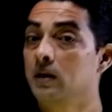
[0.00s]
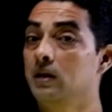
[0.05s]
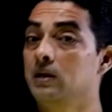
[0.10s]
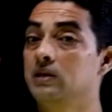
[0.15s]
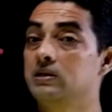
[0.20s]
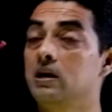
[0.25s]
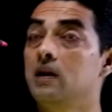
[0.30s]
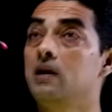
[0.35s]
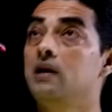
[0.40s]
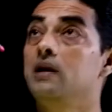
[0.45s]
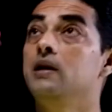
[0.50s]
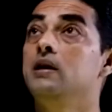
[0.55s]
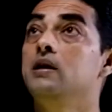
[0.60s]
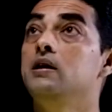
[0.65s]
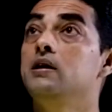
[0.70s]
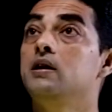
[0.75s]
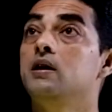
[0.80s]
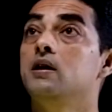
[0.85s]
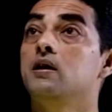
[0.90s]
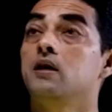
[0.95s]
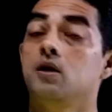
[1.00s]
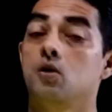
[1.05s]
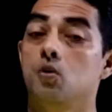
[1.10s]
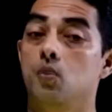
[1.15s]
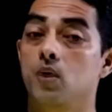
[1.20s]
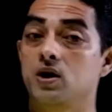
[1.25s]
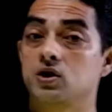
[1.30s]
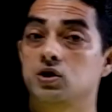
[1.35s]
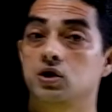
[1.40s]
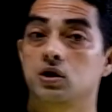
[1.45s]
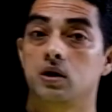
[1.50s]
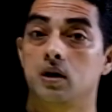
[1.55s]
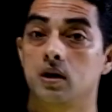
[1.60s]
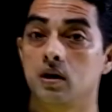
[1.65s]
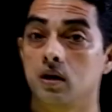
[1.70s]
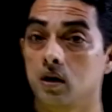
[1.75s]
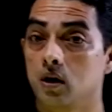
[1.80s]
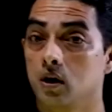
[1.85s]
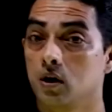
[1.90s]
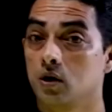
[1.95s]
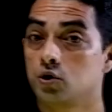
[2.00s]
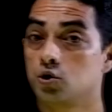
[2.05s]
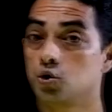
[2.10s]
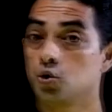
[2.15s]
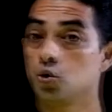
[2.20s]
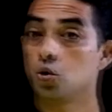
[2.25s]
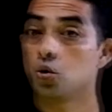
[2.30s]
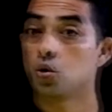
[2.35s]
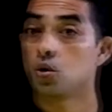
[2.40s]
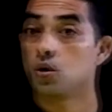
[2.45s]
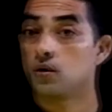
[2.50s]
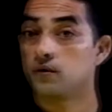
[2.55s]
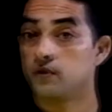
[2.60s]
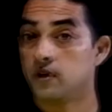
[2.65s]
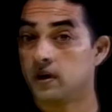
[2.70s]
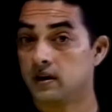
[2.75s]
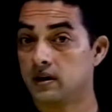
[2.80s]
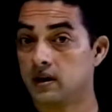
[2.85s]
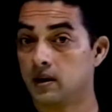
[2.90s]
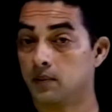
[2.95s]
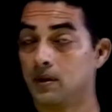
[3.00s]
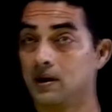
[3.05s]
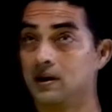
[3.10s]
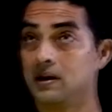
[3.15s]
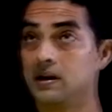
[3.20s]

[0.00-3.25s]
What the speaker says: is a linear equation in two variable.